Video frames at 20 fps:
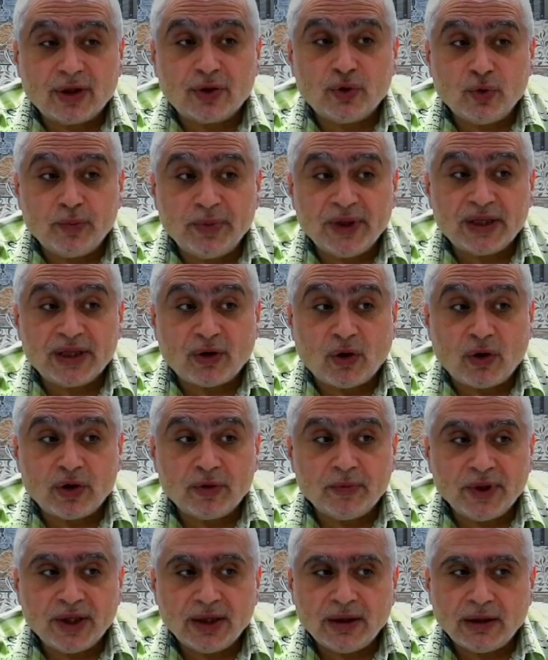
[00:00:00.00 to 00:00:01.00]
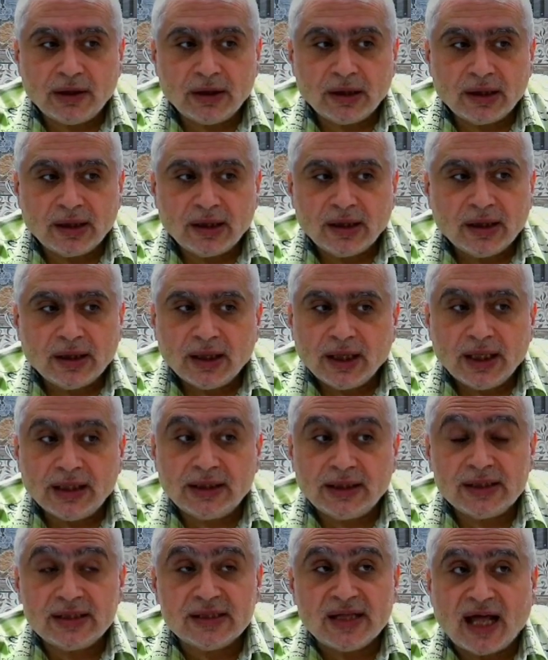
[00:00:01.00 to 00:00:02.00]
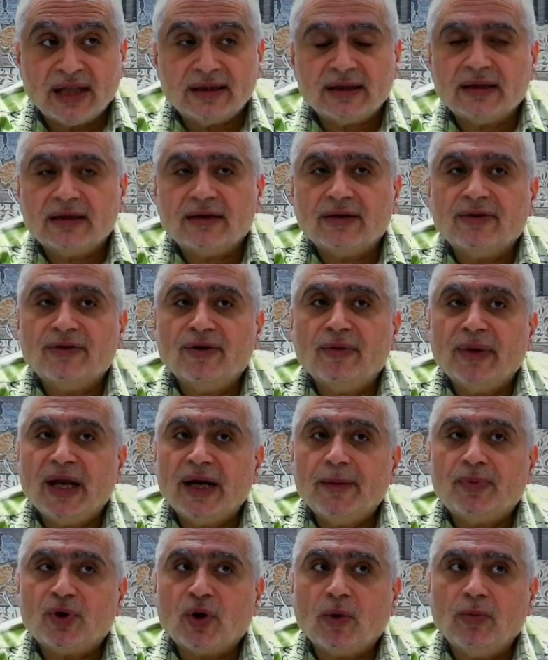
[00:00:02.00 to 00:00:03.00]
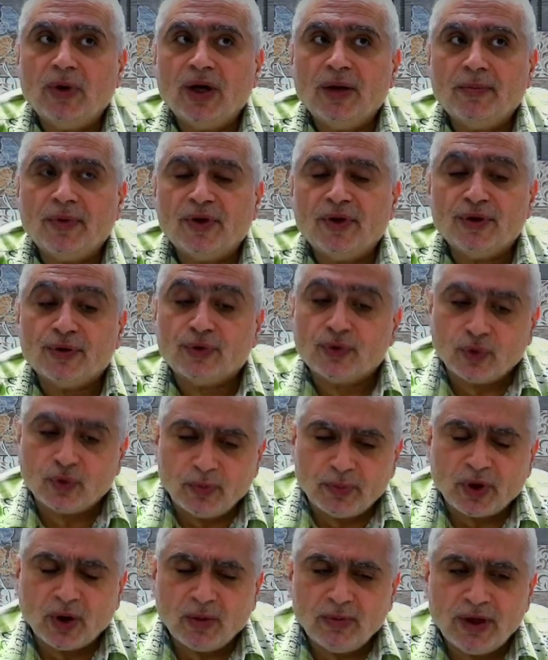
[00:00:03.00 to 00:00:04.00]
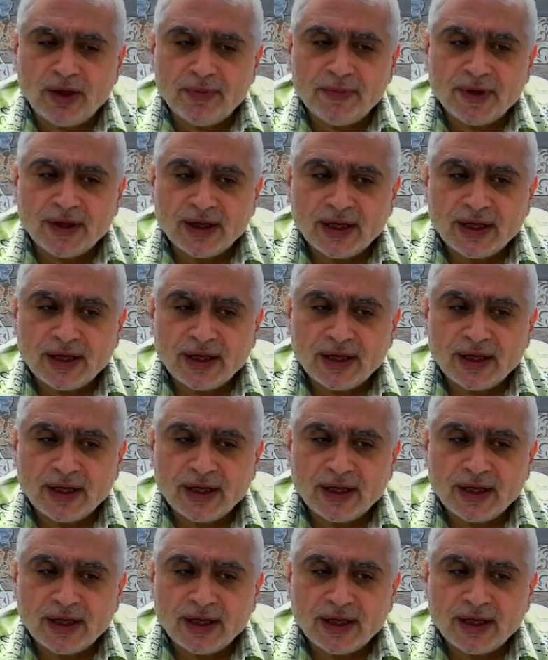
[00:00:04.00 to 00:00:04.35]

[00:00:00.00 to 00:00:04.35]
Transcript: Dube told me it is not the main problem. The true problem,